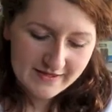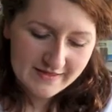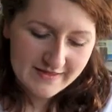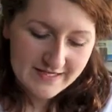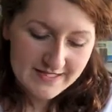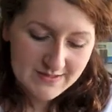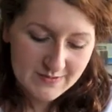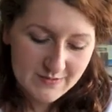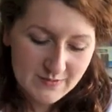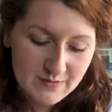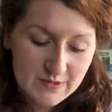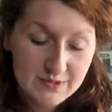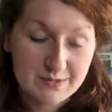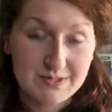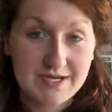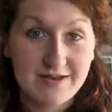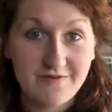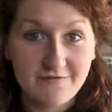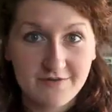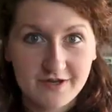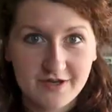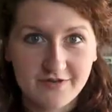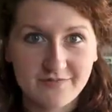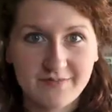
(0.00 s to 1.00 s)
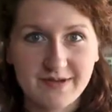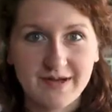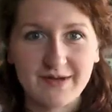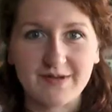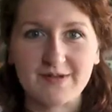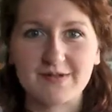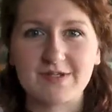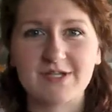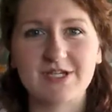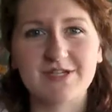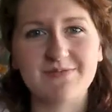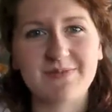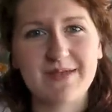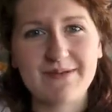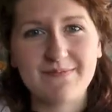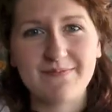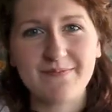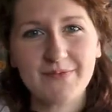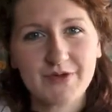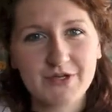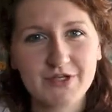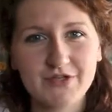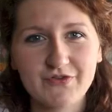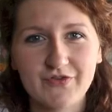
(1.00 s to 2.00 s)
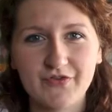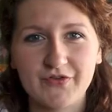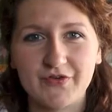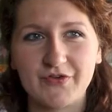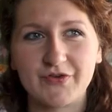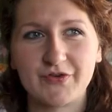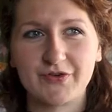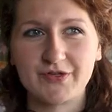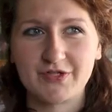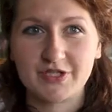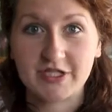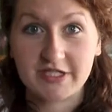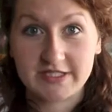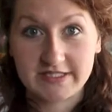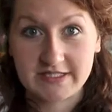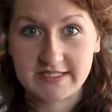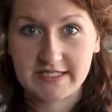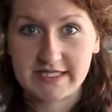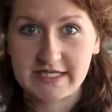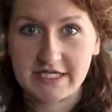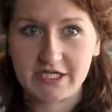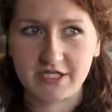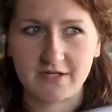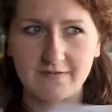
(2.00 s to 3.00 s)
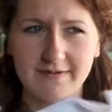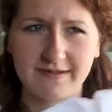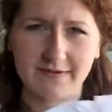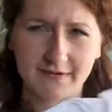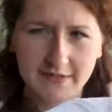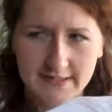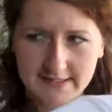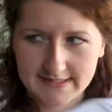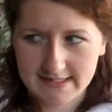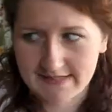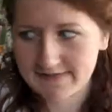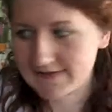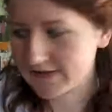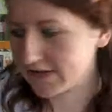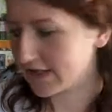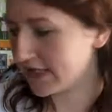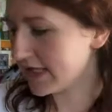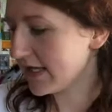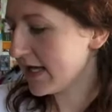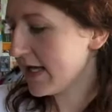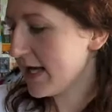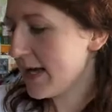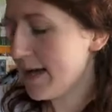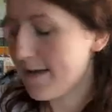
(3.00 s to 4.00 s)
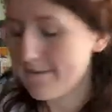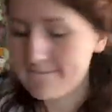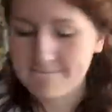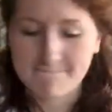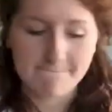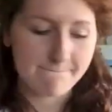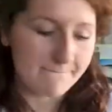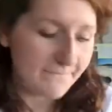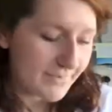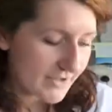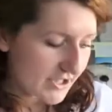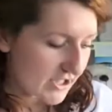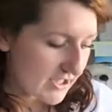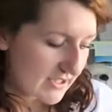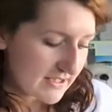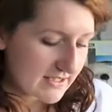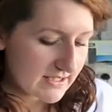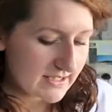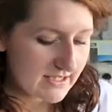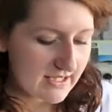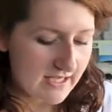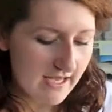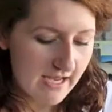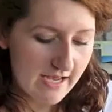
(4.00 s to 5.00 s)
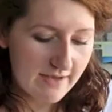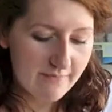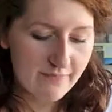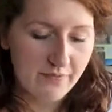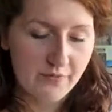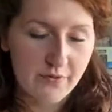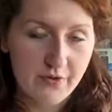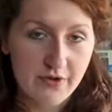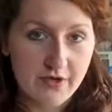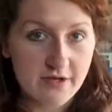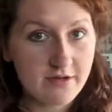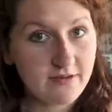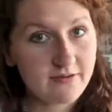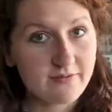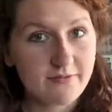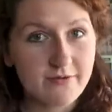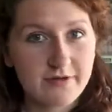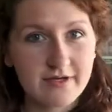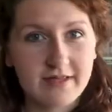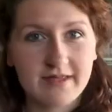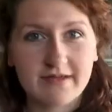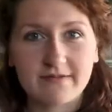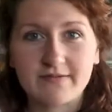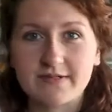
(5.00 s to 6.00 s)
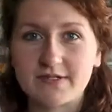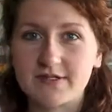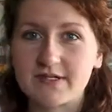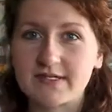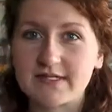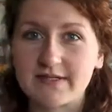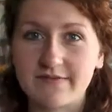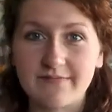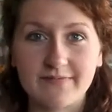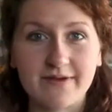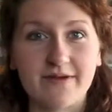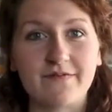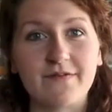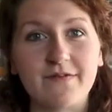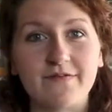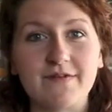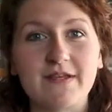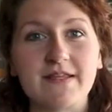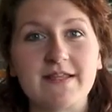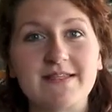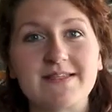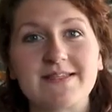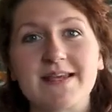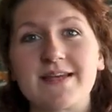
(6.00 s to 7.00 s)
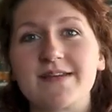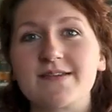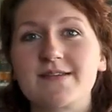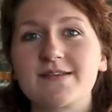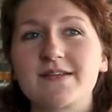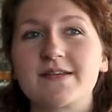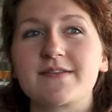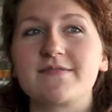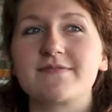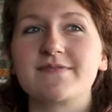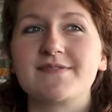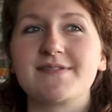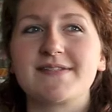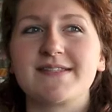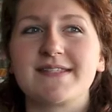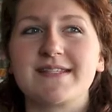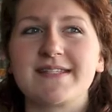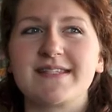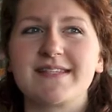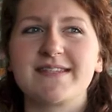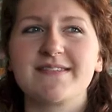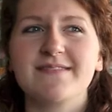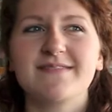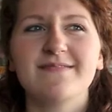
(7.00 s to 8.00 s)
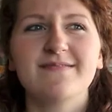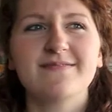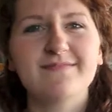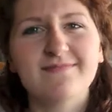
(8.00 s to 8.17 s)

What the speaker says: This one was £25, which is a bit much for just a t-shirt without any sleeves on it, but I bought another one and that was only £7.50 in the sale, so I was like,